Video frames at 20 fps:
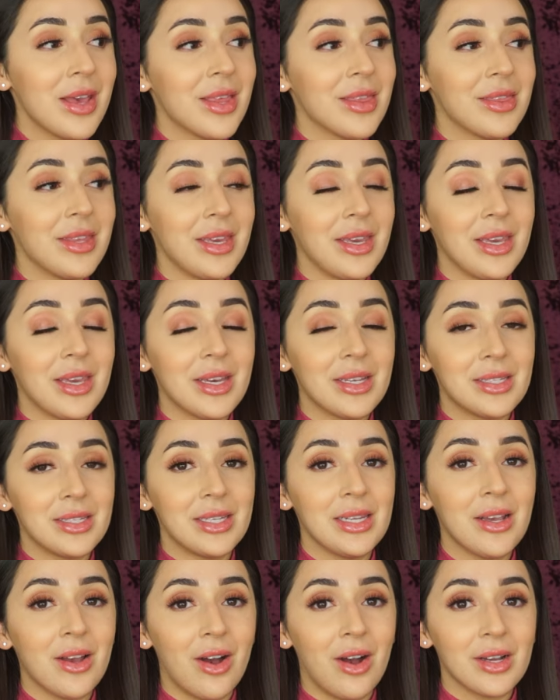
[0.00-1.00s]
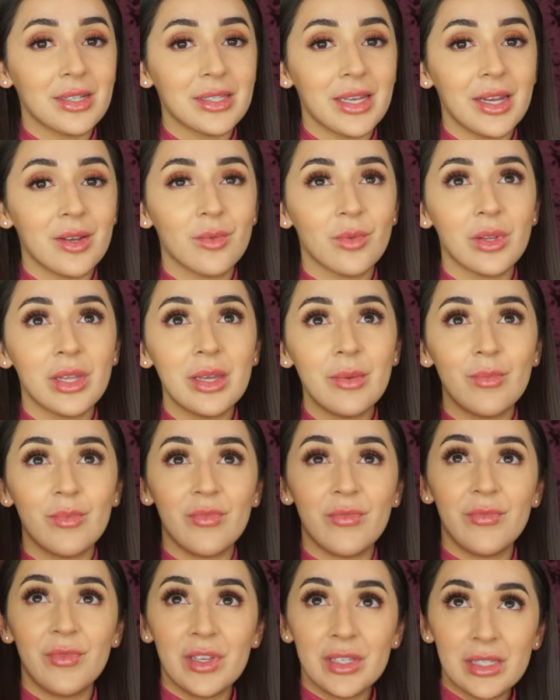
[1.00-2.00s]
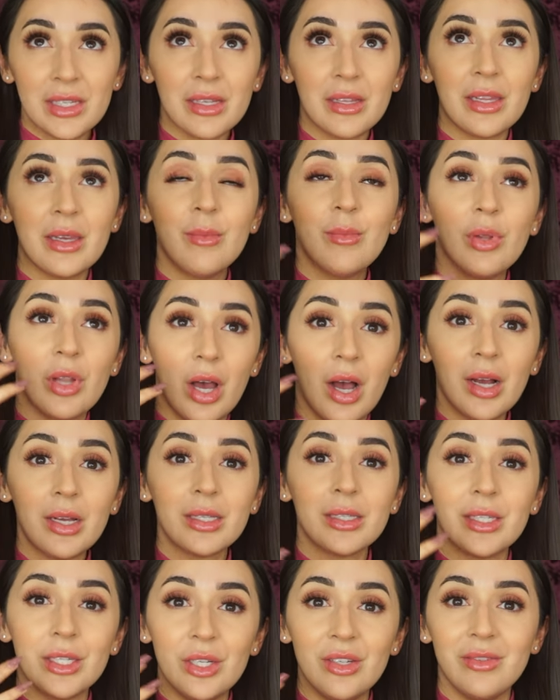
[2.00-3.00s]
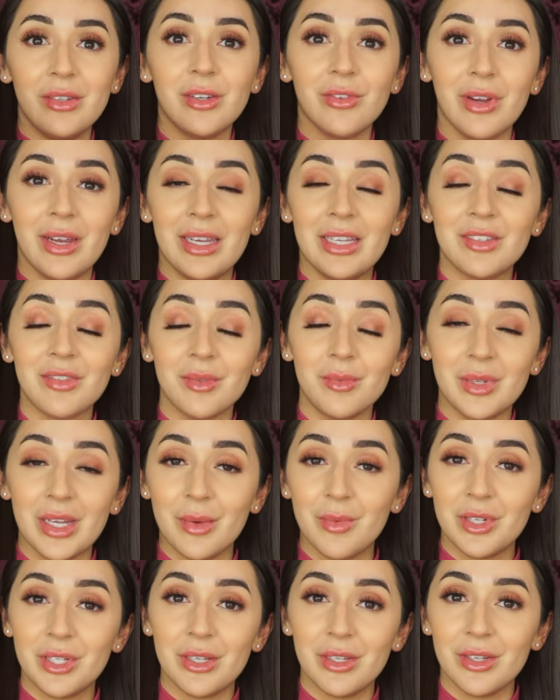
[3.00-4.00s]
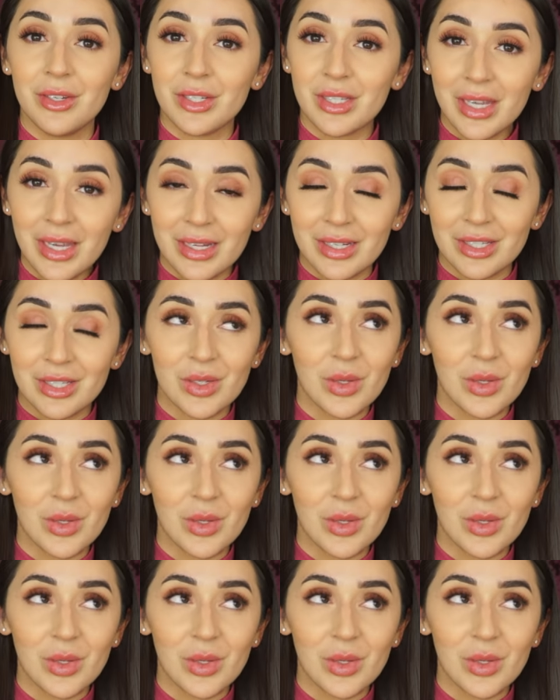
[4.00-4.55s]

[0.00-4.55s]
The zinc oxide really physically blocks the UV rays from damaging your skin.